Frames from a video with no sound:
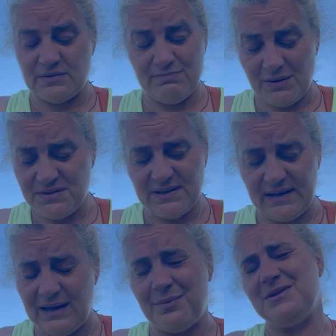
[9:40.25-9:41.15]

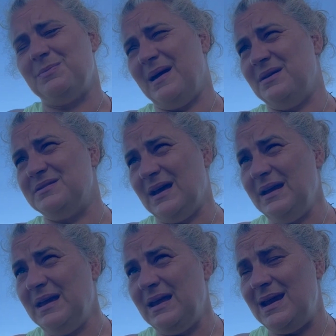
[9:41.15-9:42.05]
Mostly it was about
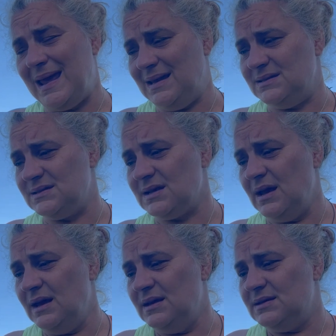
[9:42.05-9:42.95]
darning in ends,
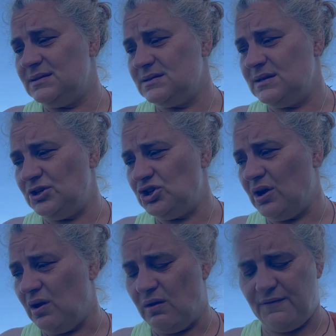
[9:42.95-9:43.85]
stitching
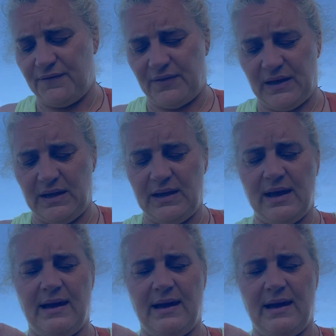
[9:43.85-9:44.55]
off the